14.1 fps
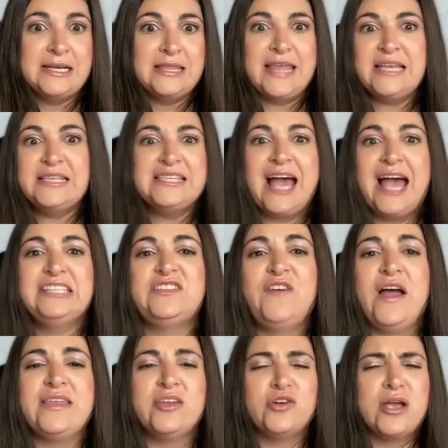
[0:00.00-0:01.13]
They
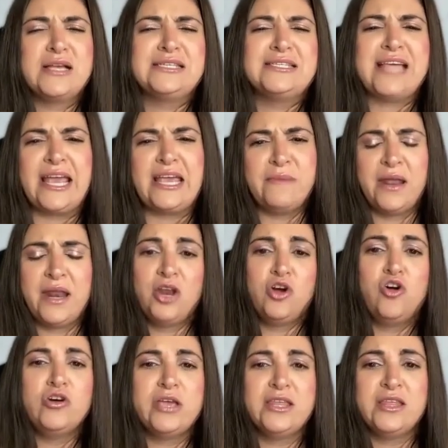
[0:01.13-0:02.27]
satisfy their excitement and
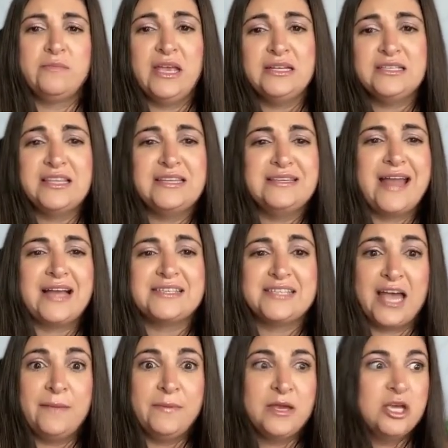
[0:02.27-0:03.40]
hooking them into the next
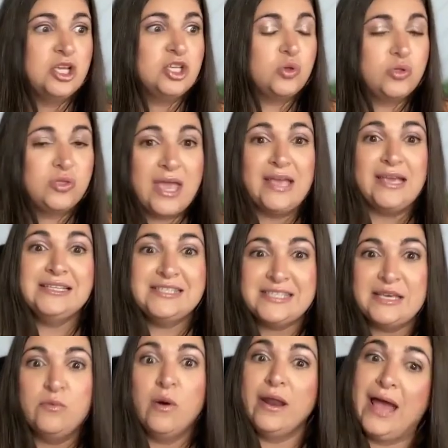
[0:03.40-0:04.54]
step so they can
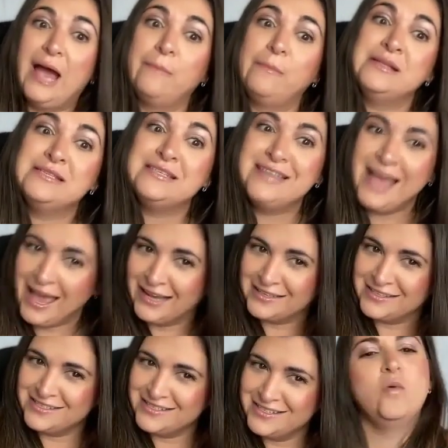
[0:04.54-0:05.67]
see what happens next.